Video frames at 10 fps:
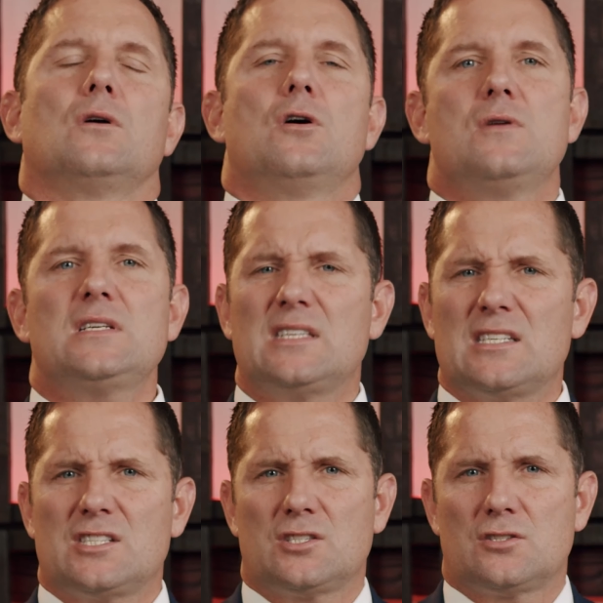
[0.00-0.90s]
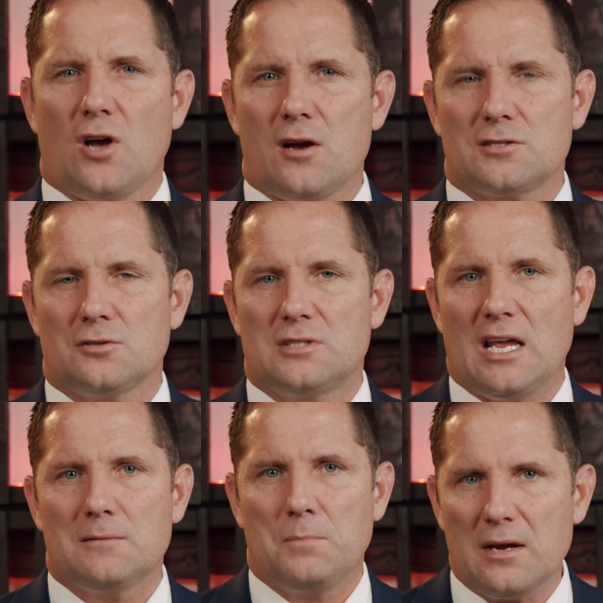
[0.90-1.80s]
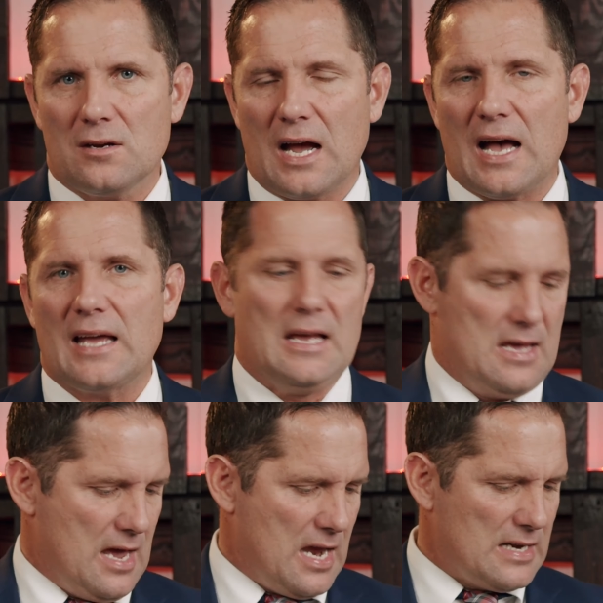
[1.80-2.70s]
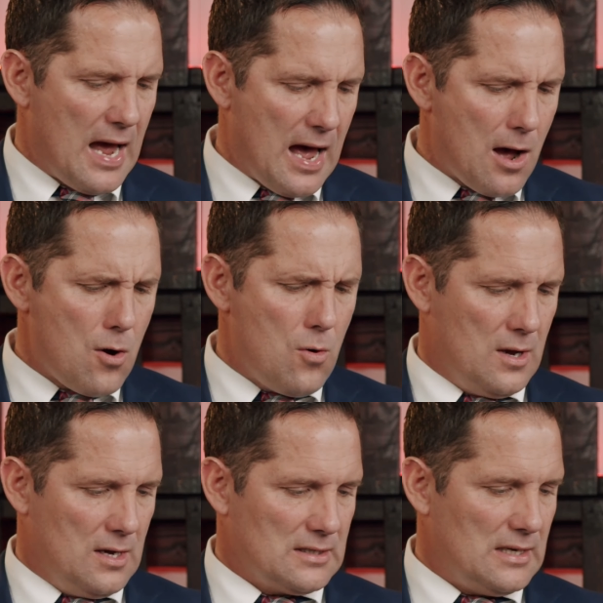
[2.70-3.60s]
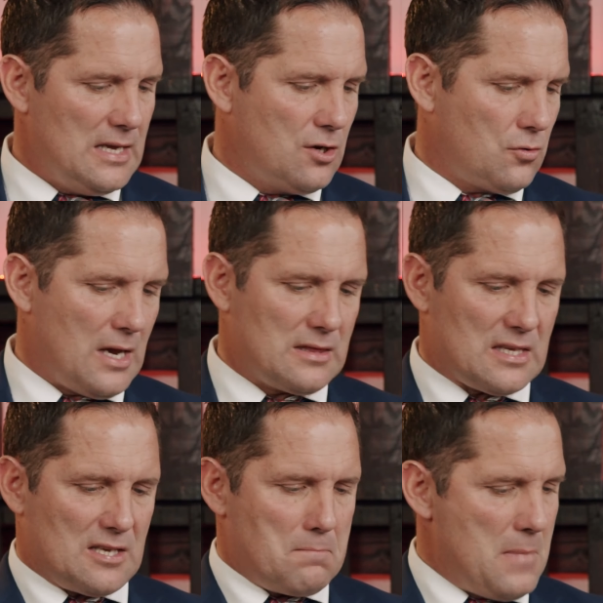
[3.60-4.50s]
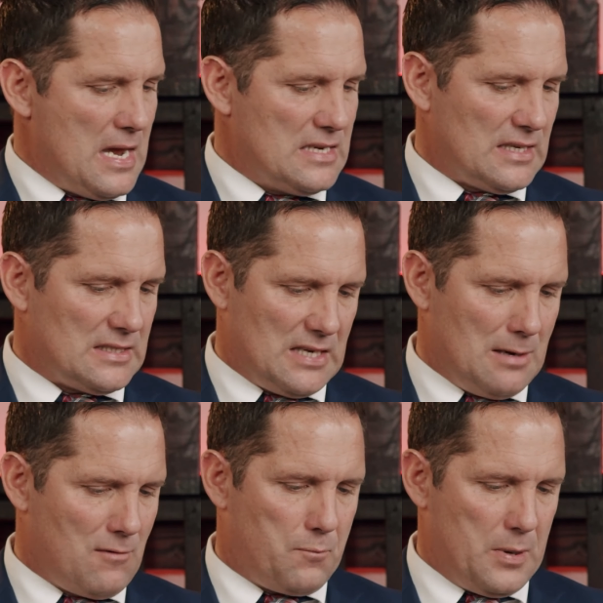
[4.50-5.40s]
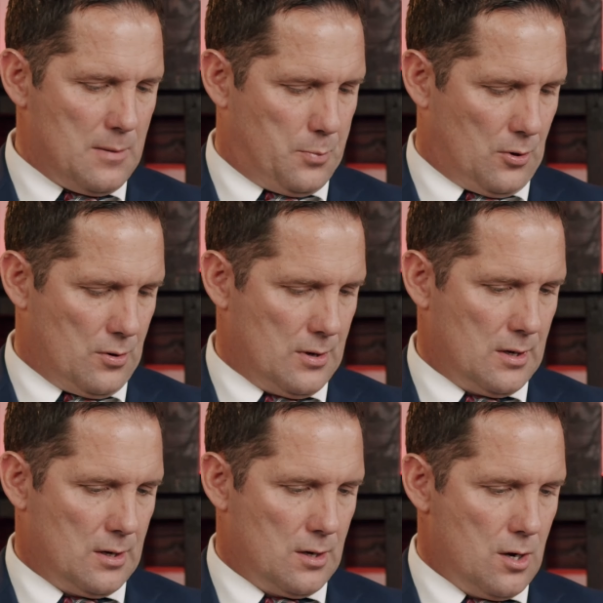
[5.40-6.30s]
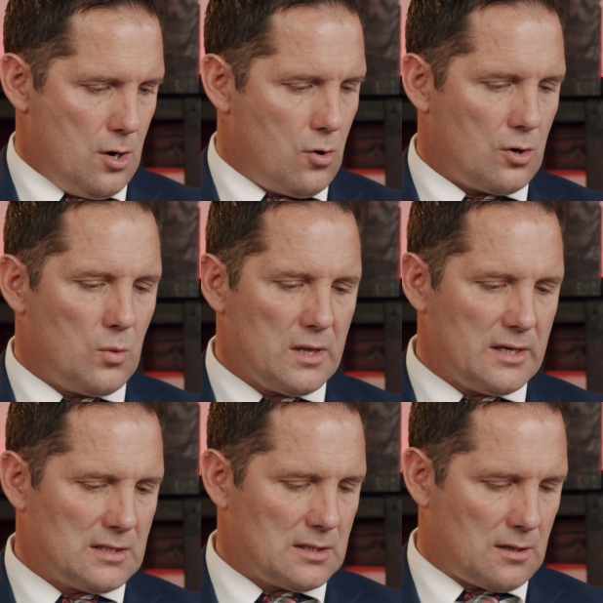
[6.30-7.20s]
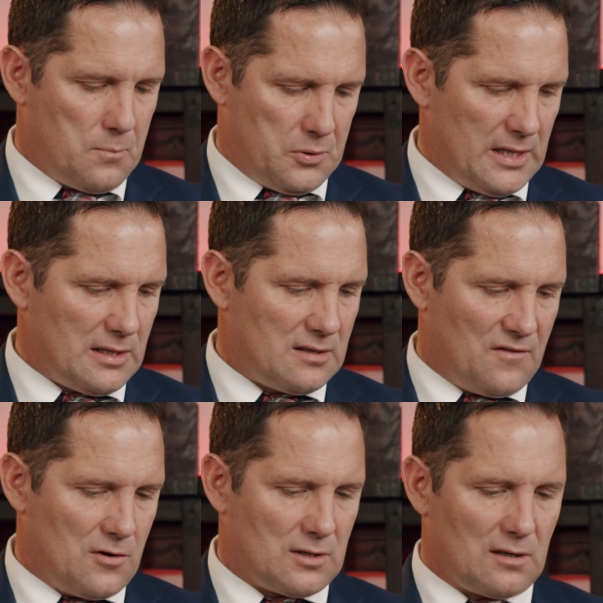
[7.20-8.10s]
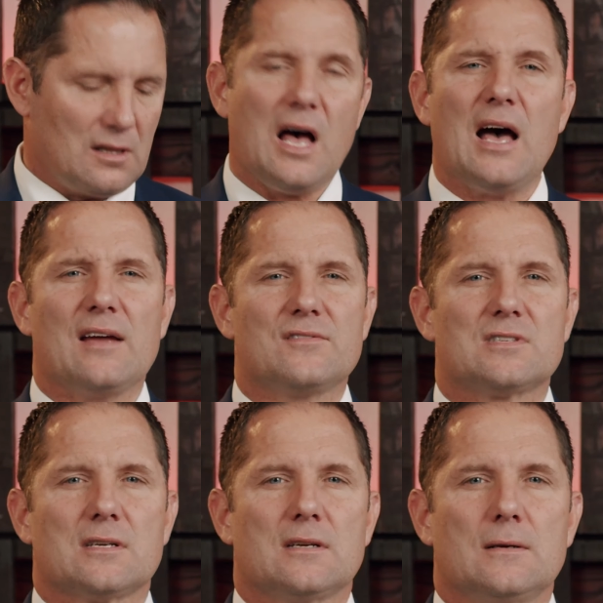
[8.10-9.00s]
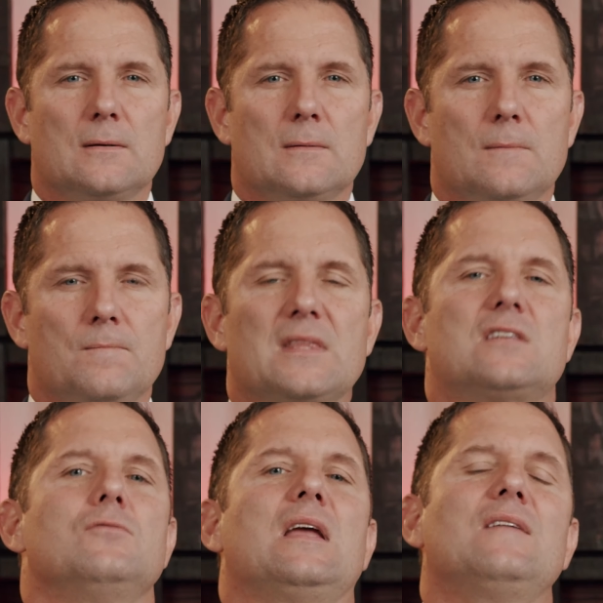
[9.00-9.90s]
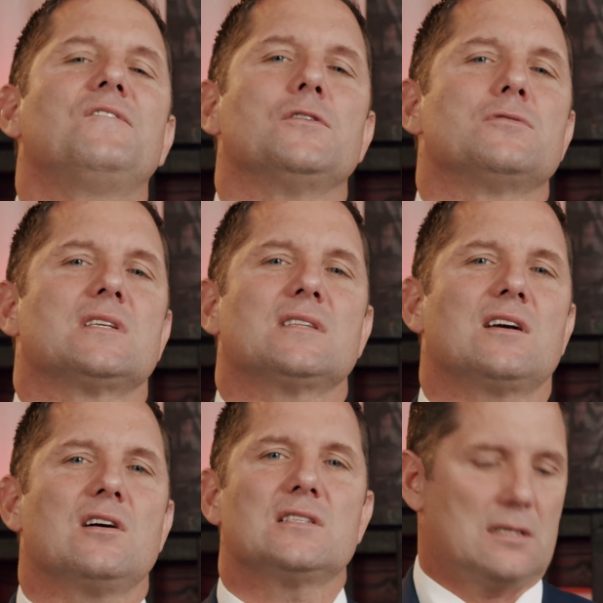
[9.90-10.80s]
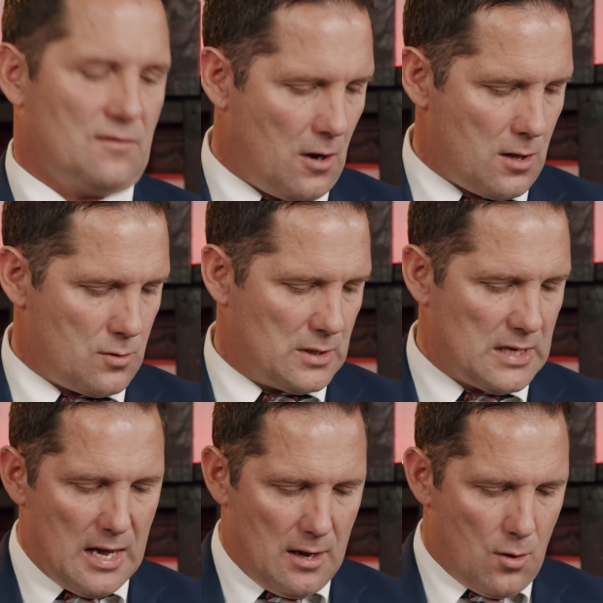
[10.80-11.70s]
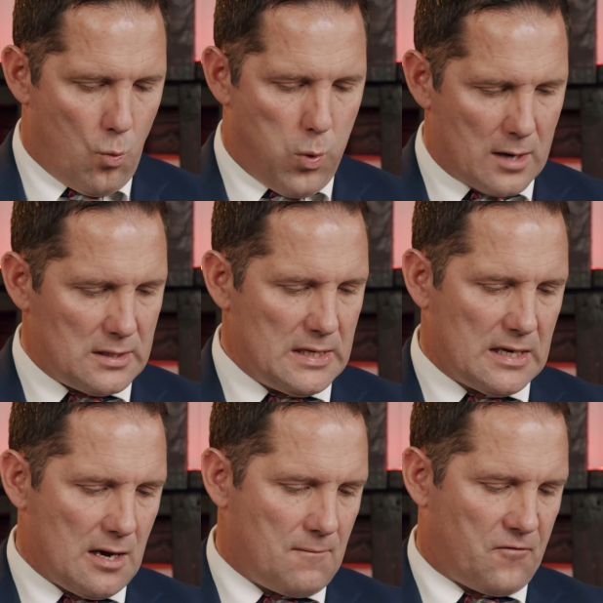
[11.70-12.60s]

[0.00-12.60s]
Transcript: who is this Dr. Ted Baehr guy, and how did he create this amazing team of people who are willing to completely devote their lives to influencing the content of Hollywood? Where did he come